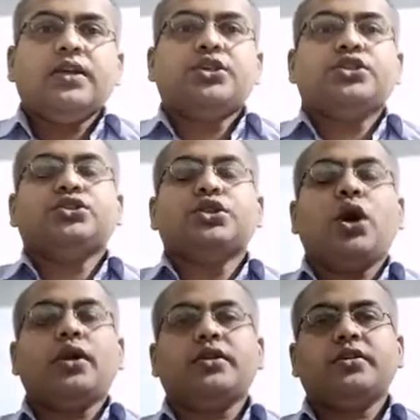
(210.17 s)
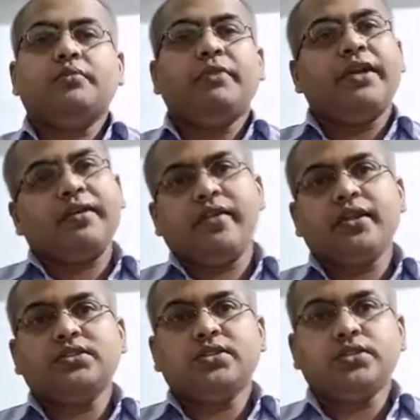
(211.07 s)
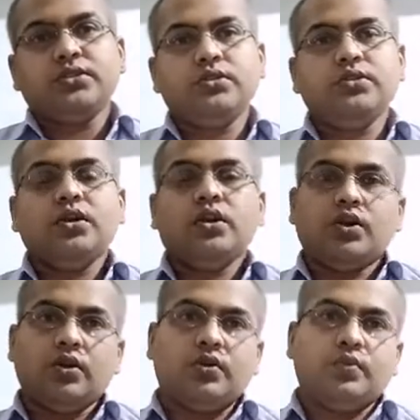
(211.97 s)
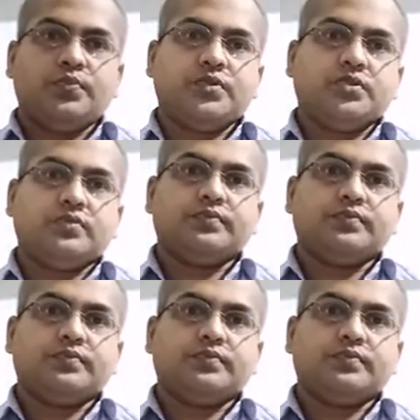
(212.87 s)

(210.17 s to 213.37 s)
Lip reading: sort materials into groups.